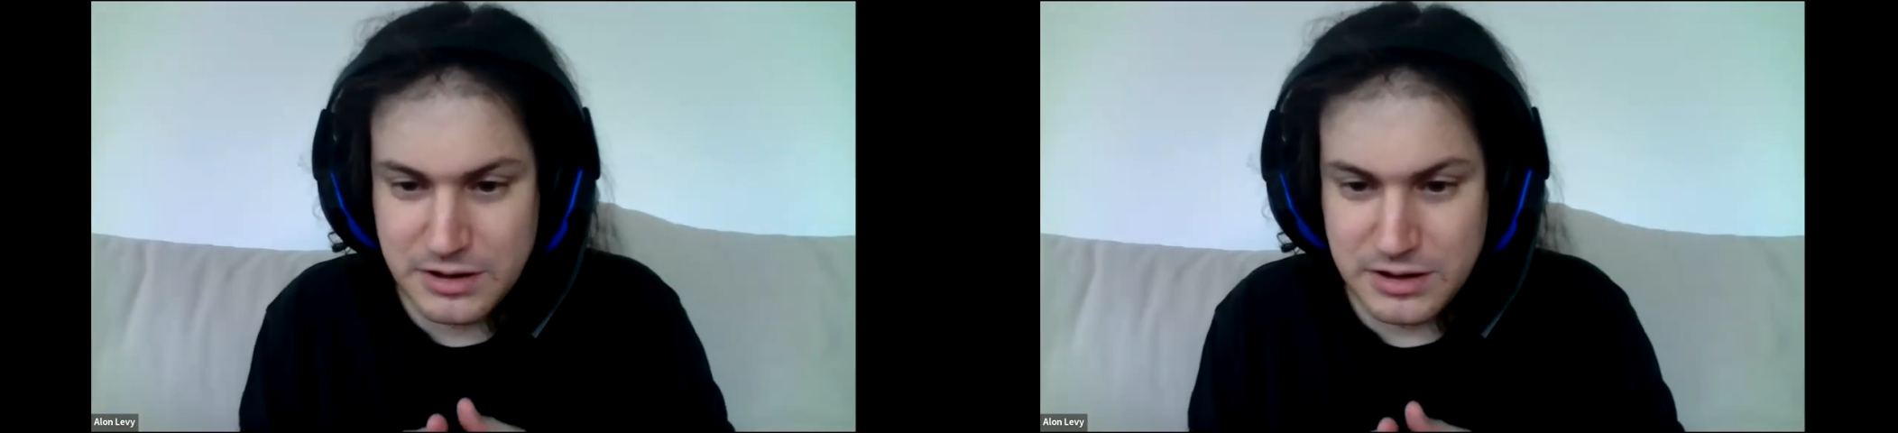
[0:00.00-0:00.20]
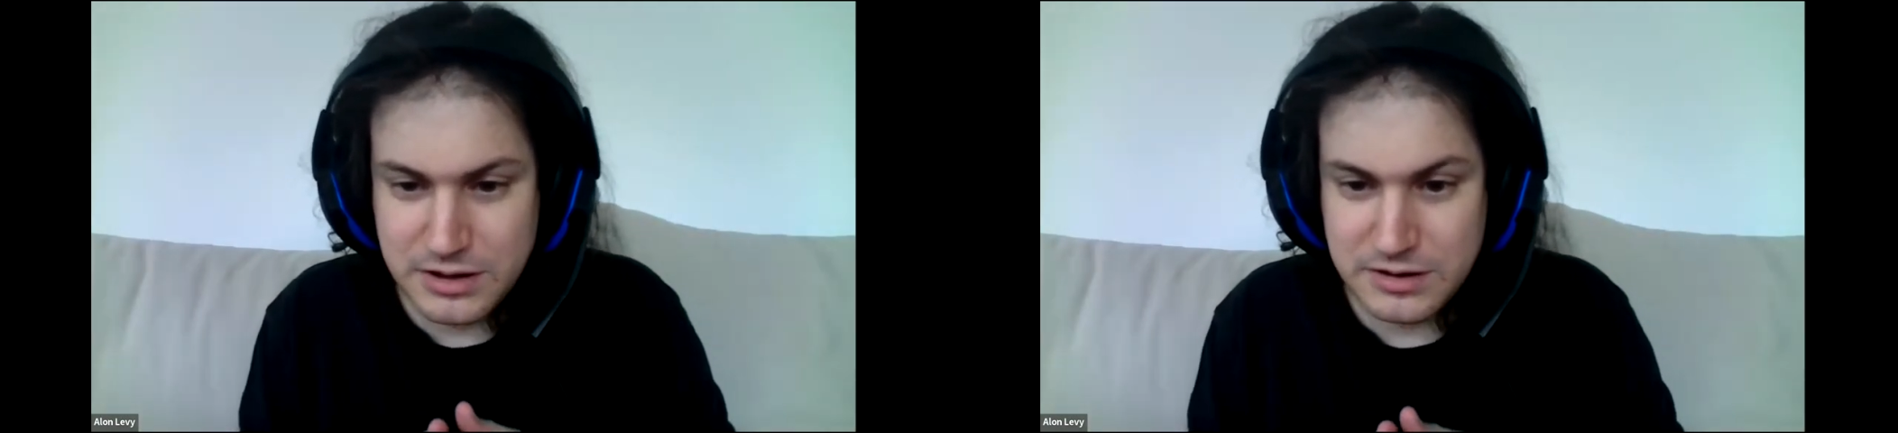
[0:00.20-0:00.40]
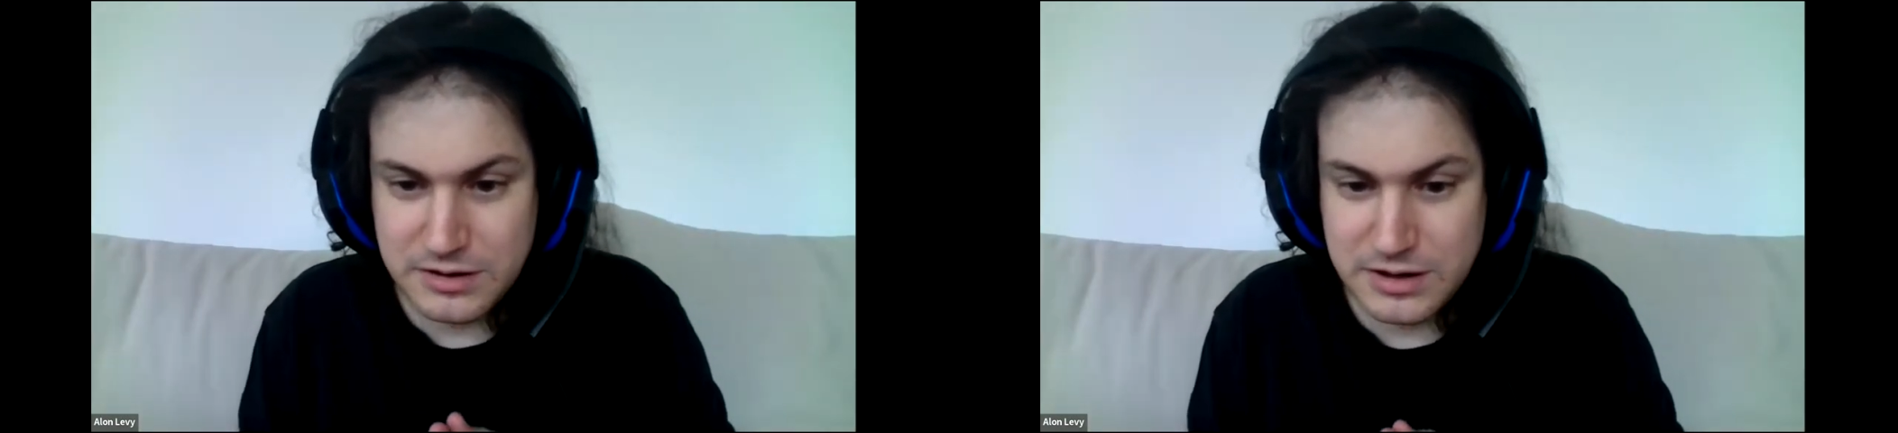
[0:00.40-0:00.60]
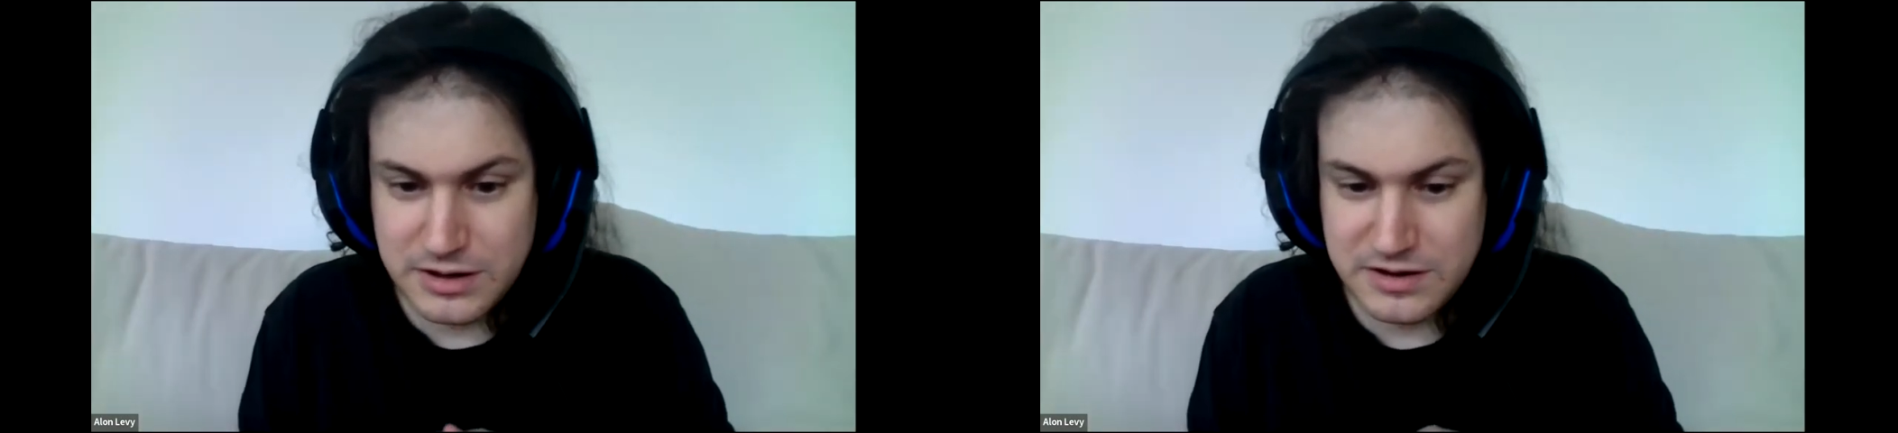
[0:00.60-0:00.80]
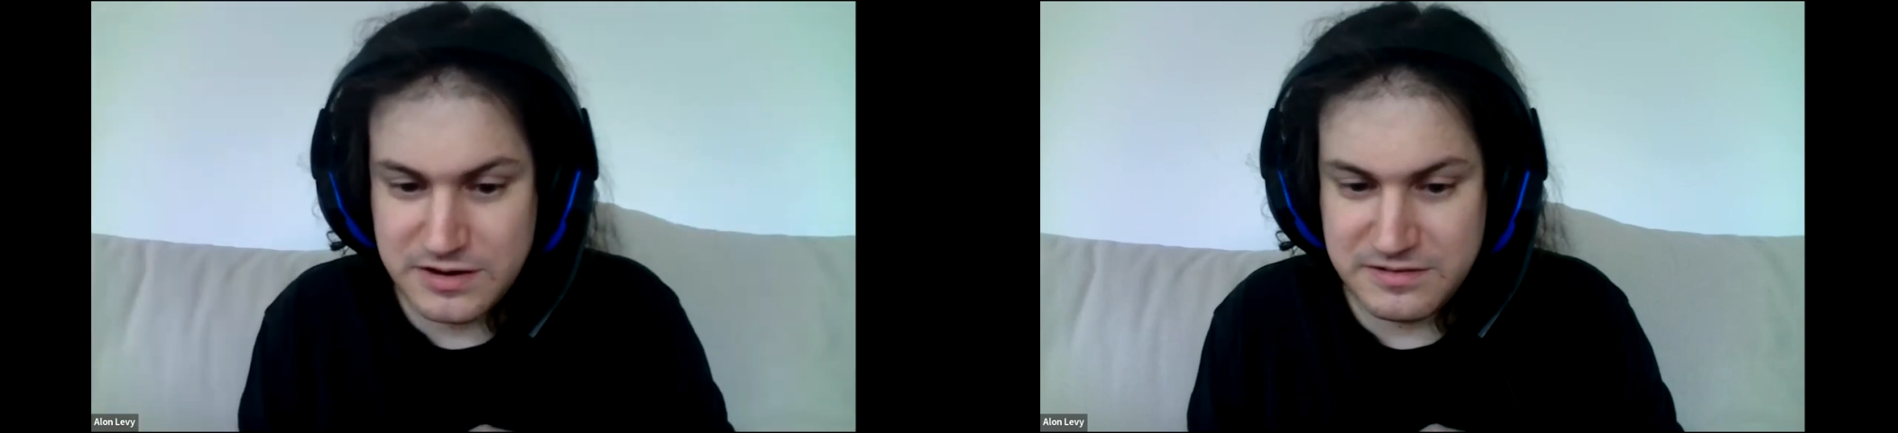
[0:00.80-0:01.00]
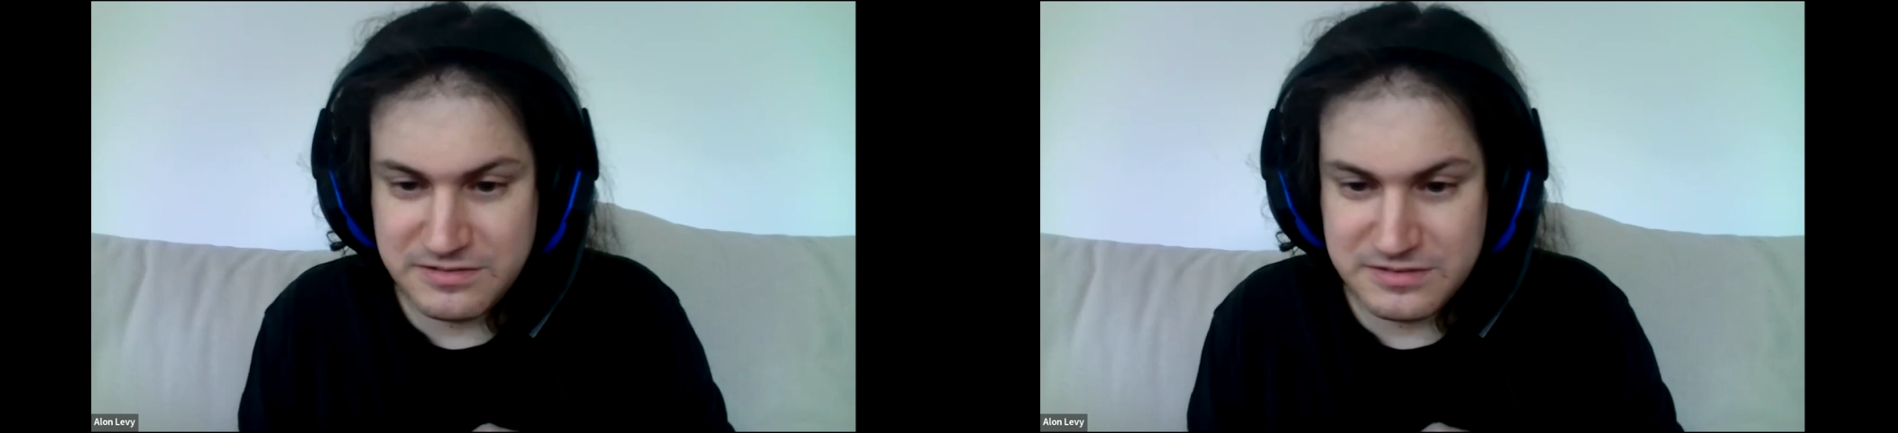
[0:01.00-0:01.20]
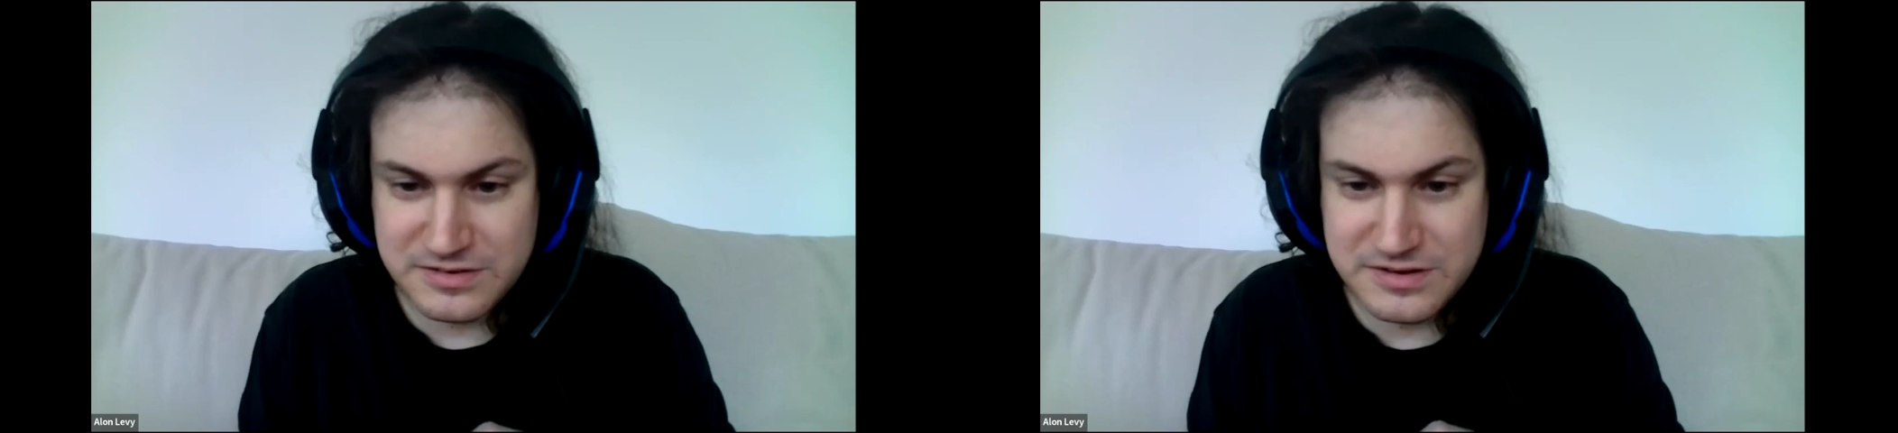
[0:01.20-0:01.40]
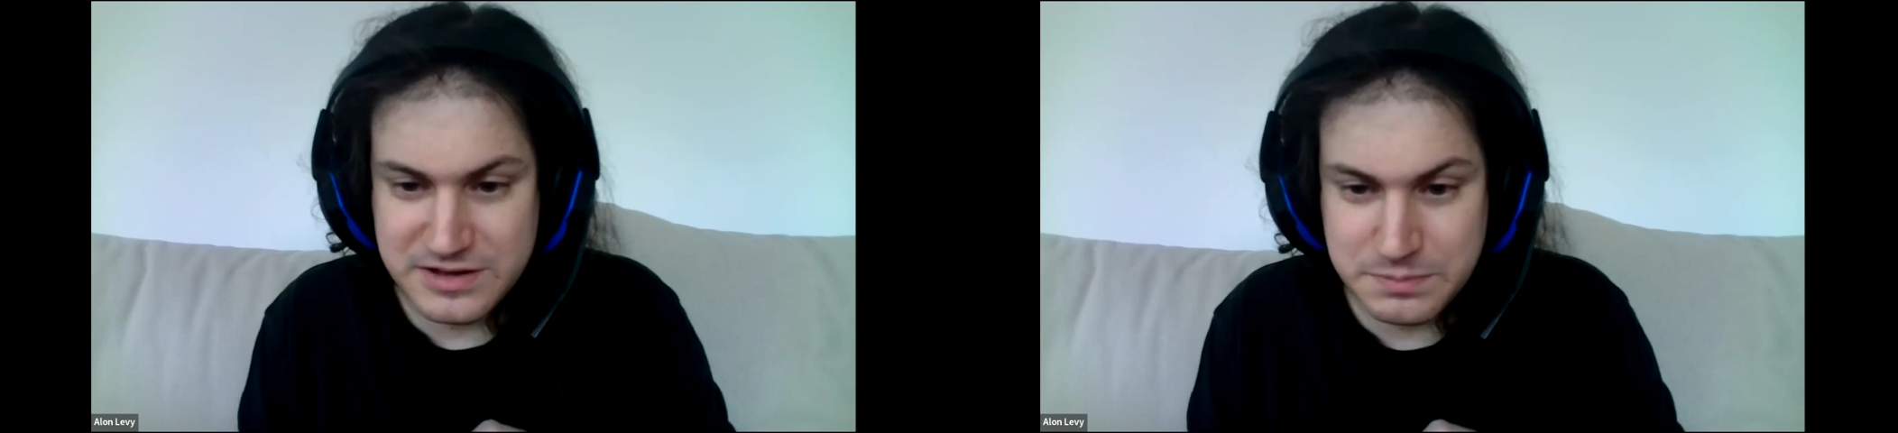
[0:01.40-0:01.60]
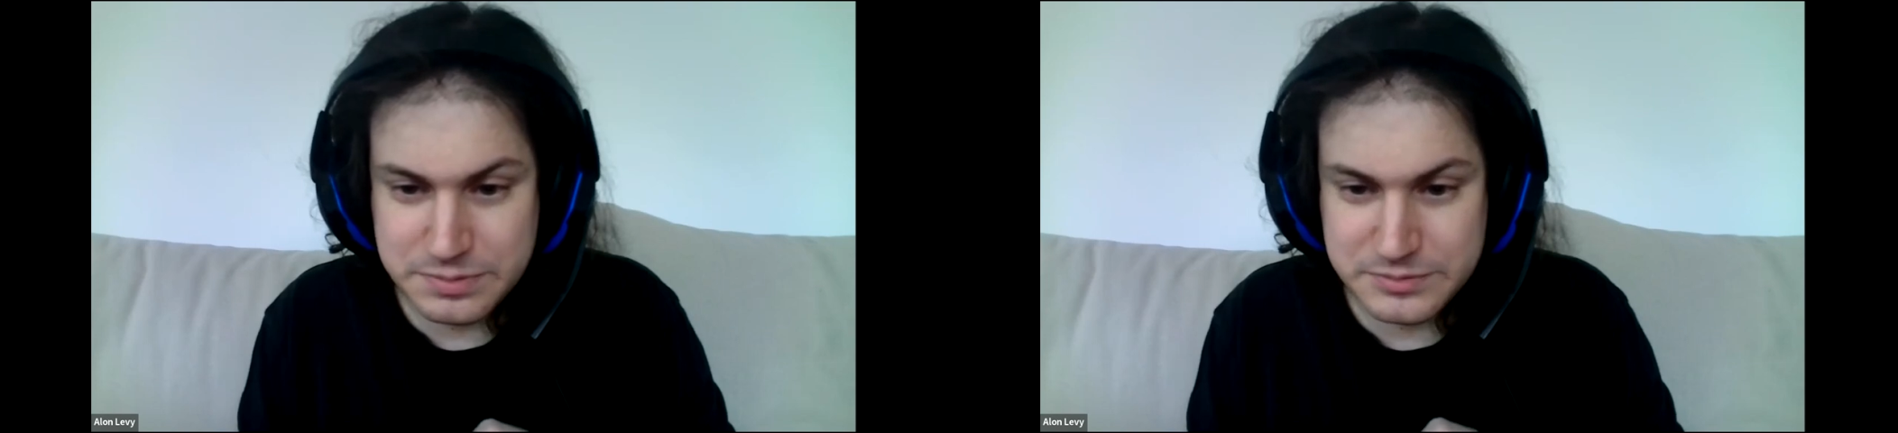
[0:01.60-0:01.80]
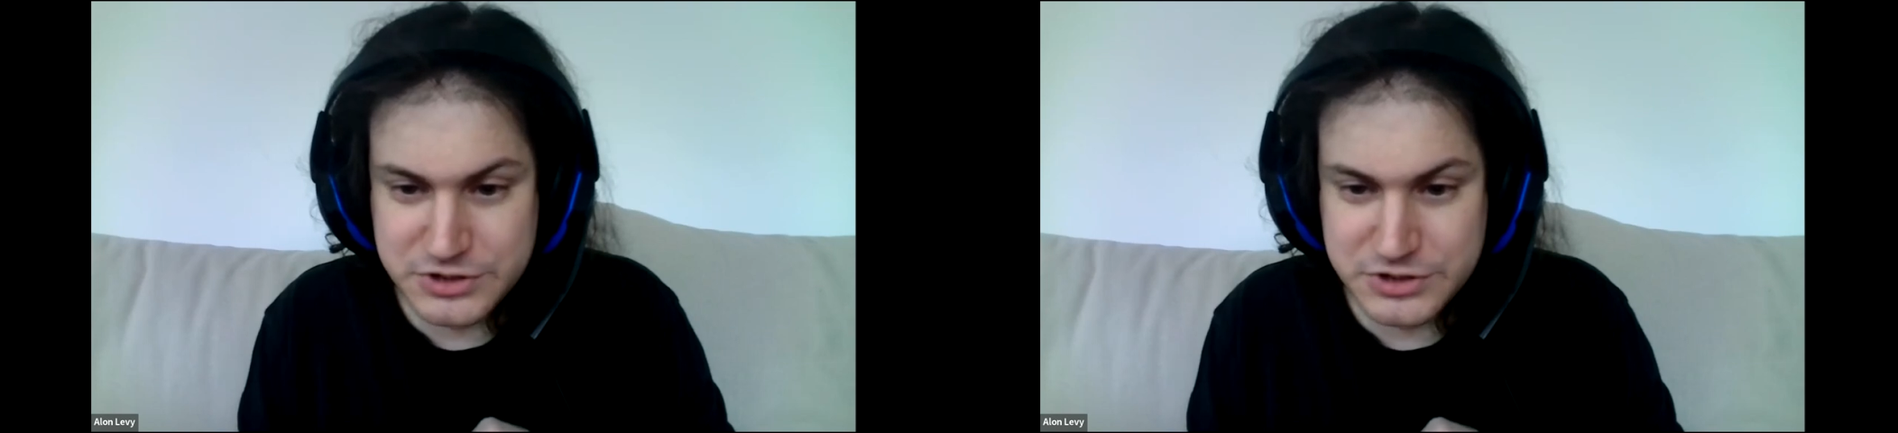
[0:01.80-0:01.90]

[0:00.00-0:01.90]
in a deep